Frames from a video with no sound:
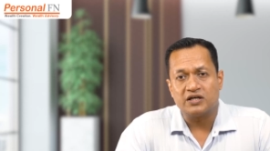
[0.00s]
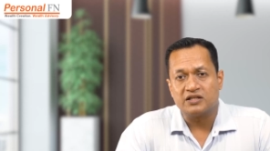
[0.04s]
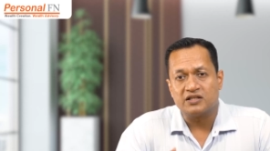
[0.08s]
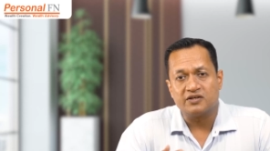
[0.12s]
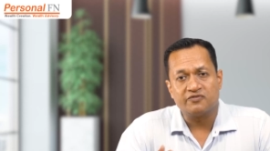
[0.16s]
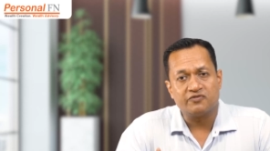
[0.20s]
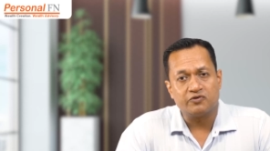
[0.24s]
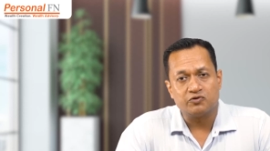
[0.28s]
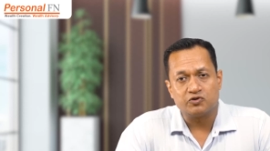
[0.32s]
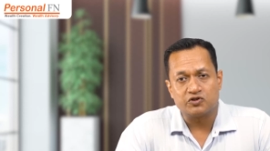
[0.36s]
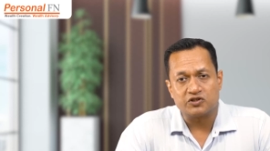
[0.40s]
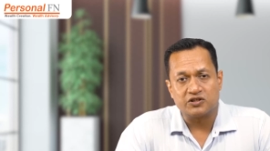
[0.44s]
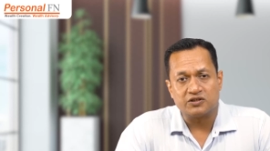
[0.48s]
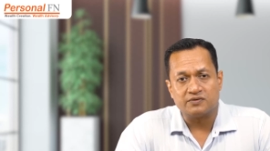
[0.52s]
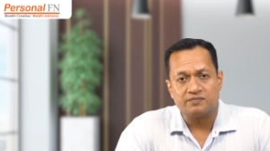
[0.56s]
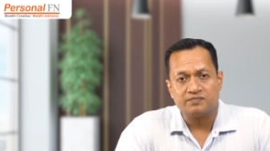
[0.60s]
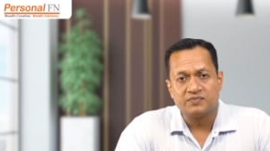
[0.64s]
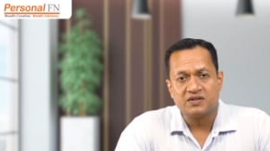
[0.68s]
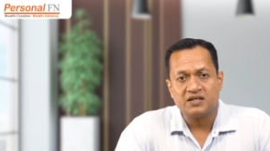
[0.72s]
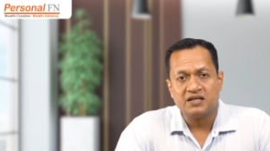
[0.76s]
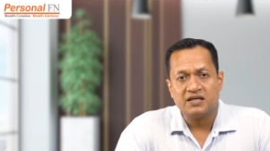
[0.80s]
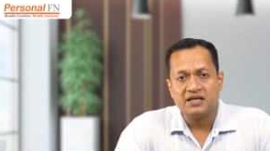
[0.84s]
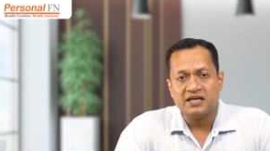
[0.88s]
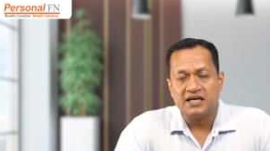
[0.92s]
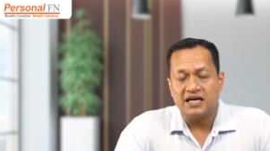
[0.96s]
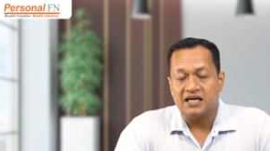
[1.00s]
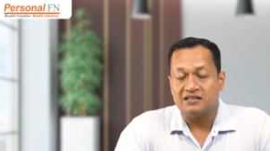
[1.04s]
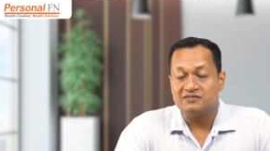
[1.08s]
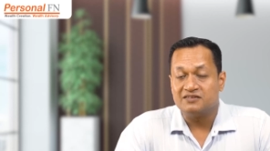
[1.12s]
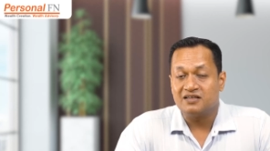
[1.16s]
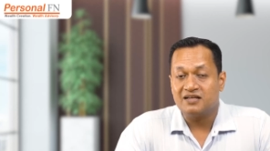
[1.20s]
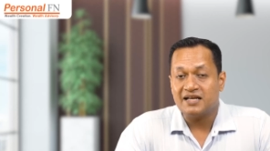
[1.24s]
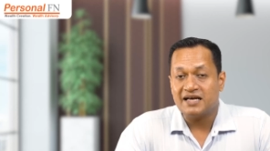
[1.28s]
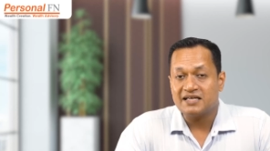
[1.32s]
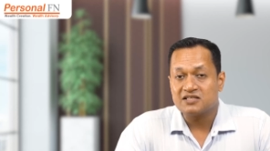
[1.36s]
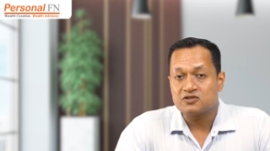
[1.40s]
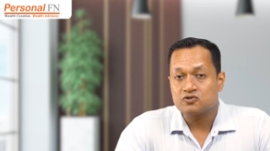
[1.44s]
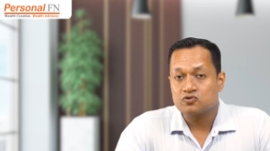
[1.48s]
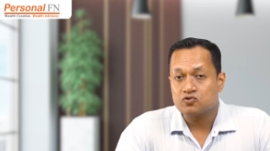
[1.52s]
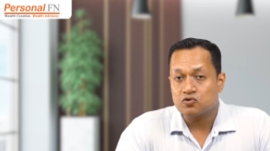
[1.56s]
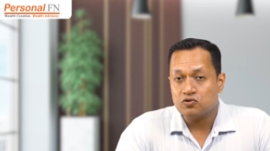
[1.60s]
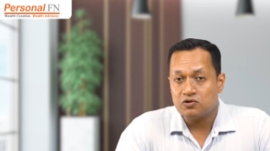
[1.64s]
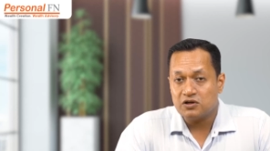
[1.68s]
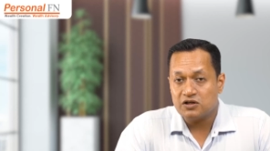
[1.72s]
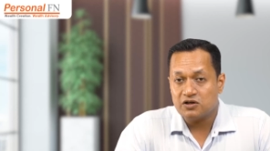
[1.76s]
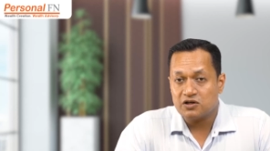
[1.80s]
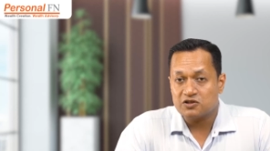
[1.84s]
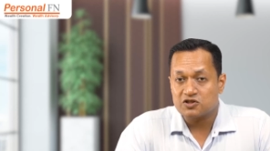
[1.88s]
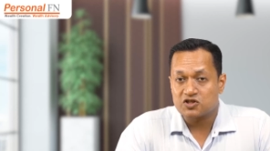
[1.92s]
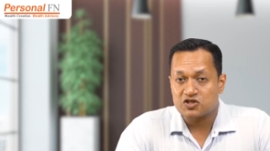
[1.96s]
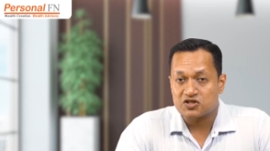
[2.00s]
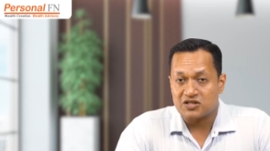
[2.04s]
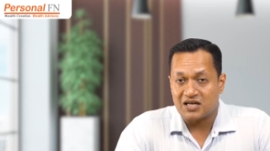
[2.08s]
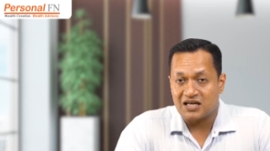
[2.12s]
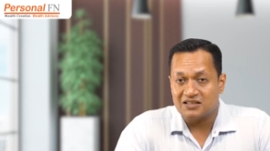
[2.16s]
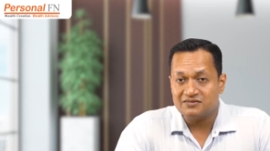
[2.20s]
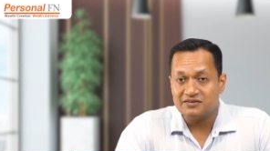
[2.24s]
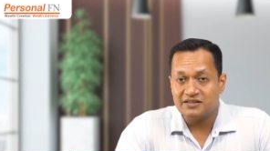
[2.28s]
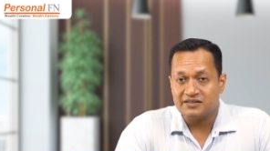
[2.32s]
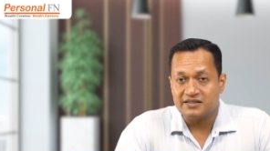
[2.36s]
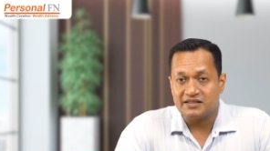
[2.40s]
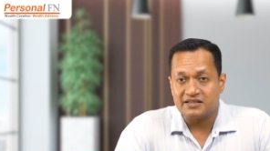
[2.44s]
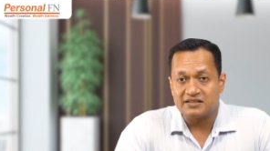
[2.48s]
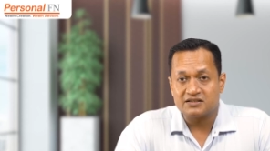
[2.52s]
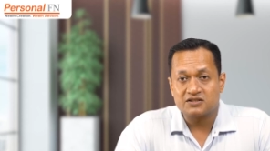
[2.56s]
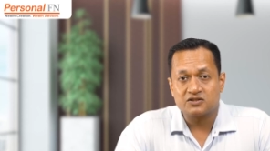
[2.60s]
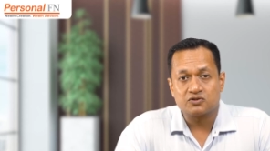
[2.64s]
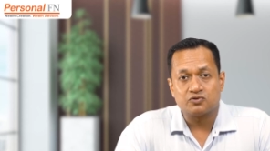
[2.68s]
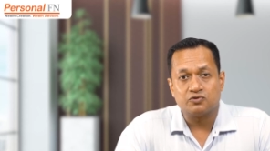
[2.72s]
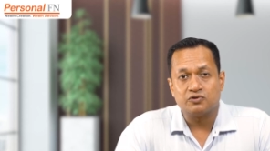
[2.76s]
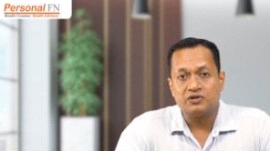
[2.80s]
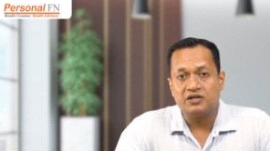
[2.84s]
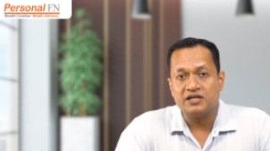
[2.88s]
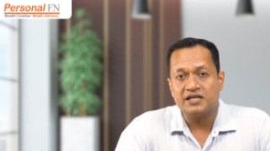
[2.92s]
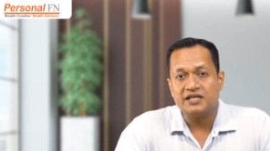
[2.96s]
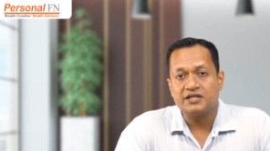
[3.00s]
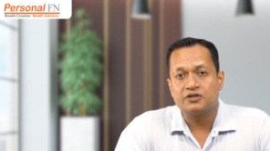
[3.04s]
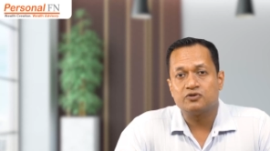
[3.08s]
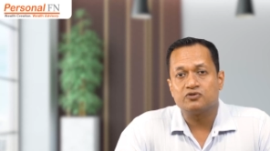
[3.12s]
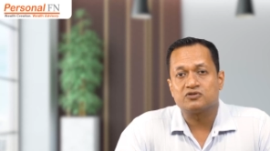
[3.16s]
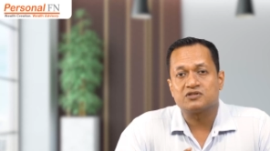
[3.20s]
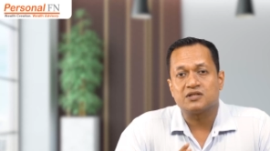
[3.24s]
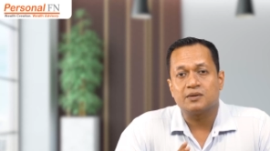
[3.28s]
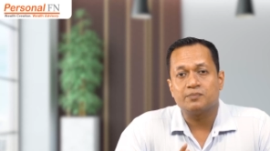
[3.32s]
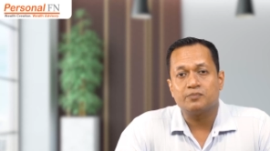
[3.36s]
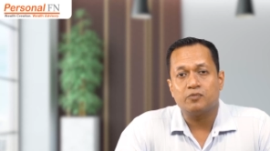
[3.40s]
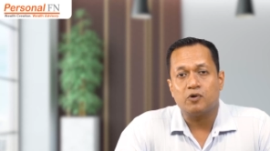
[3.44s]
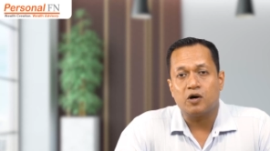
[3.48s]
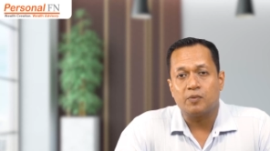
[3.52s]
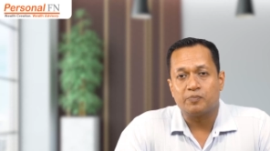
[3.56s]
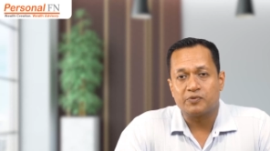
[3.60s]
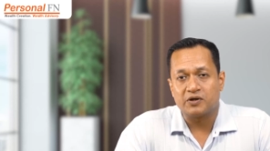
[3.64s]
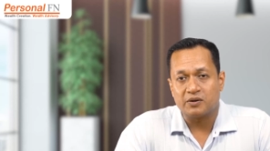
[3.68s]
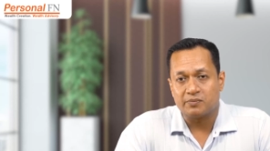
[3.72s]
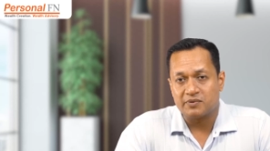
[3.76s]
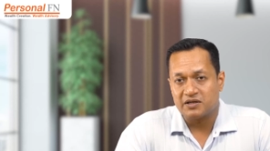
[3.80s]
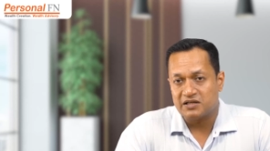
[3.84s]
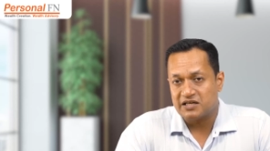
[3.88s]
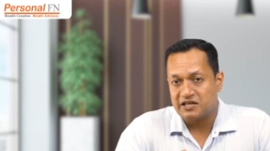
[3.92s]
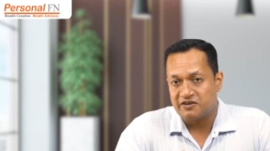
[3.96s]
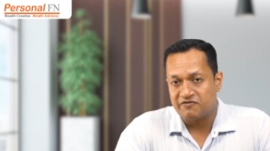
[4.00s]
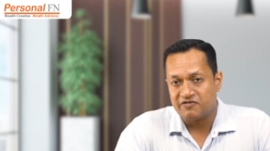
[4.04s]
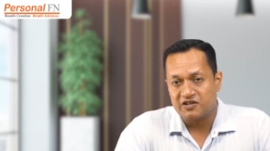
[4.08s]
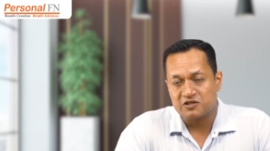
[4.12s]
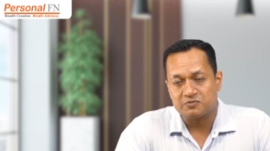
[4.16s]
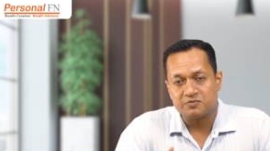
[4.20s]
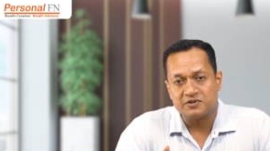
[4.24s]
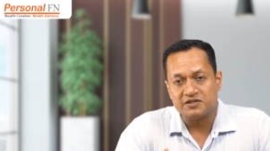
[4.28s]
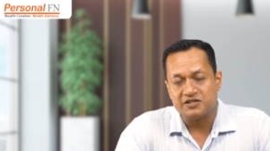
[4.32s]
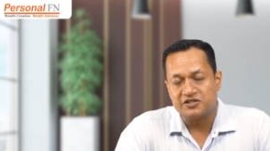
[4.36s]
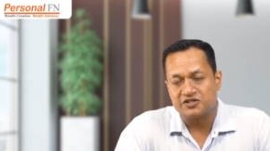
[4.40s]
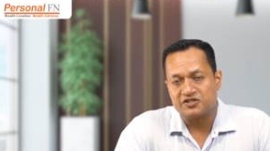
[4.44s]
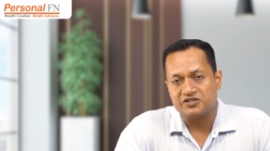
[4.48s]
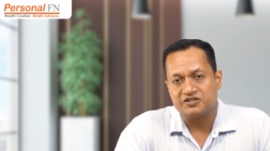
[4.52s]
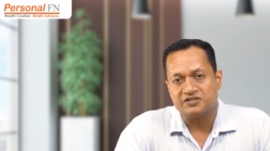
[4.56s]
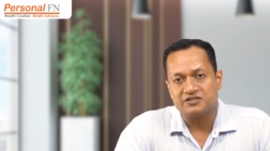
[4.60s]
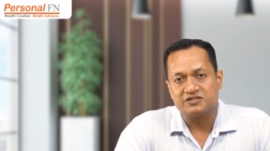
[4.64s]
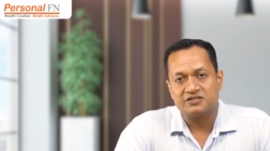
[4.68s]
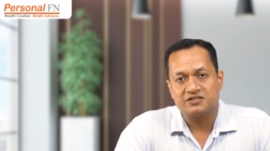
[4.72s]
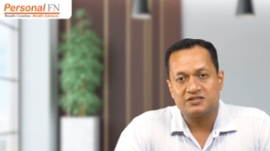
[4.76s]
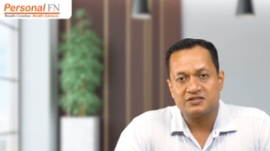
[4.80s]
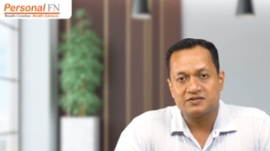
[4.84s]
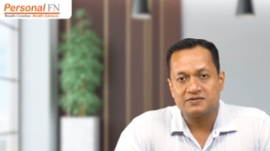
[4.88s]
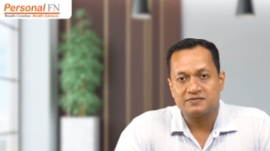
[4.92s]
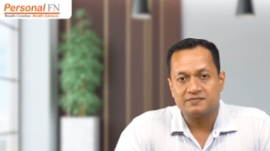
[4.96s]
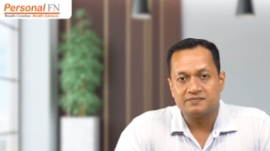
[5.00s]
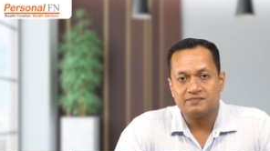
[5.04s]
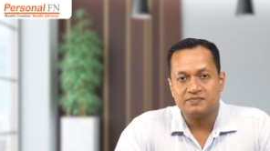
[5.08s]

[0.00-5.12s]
in the future, and relying solely on star ratings could lead to suboptimal investment decisions.